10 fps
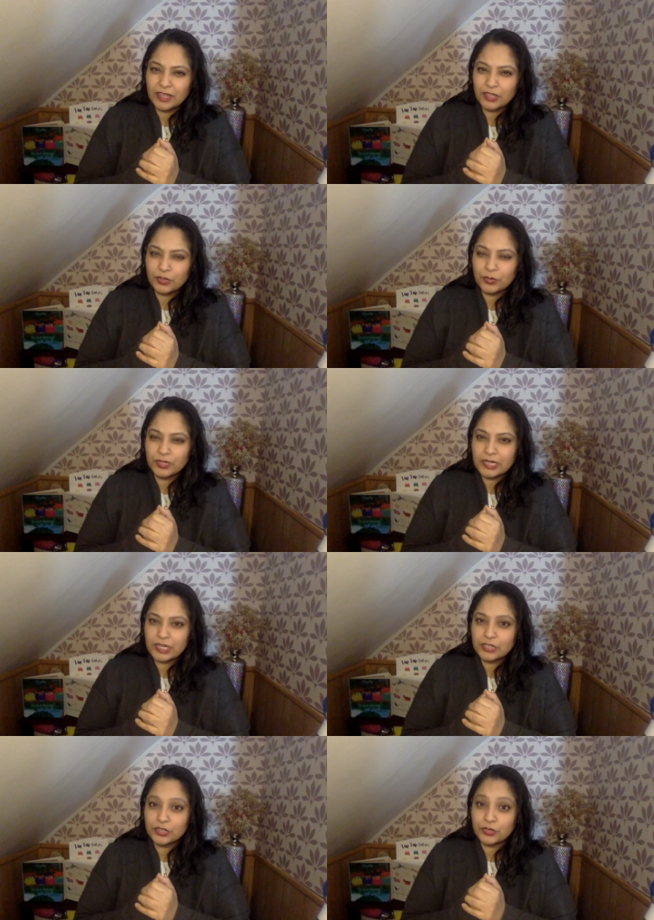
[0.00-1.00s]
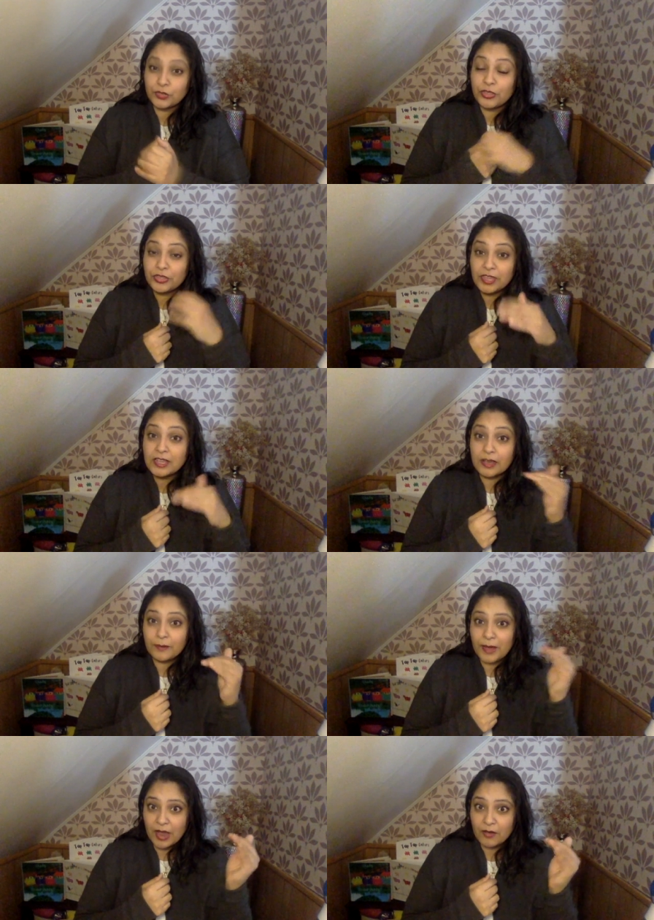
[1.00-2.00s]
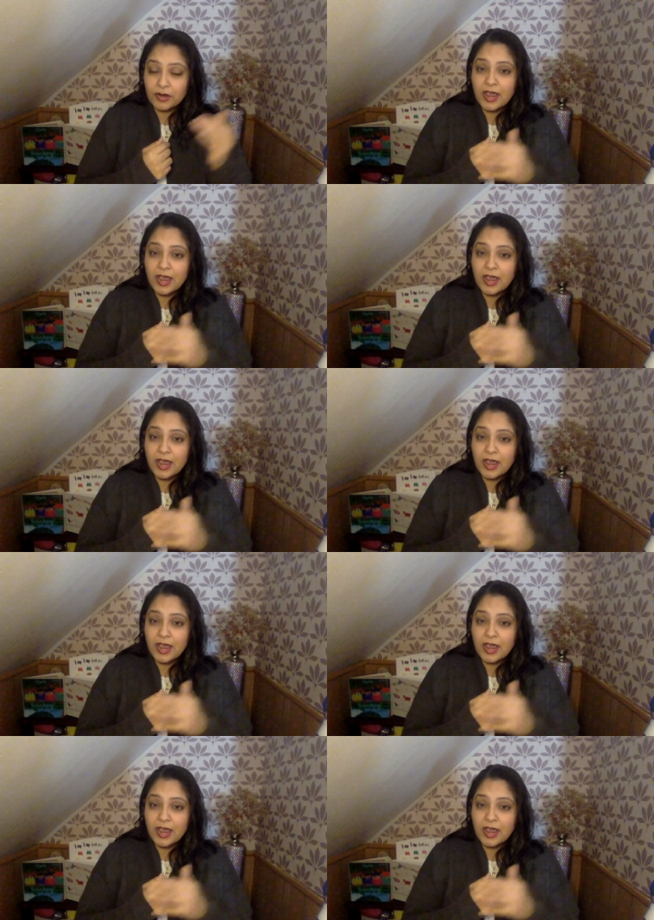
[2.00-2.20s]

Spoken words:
you would need to think about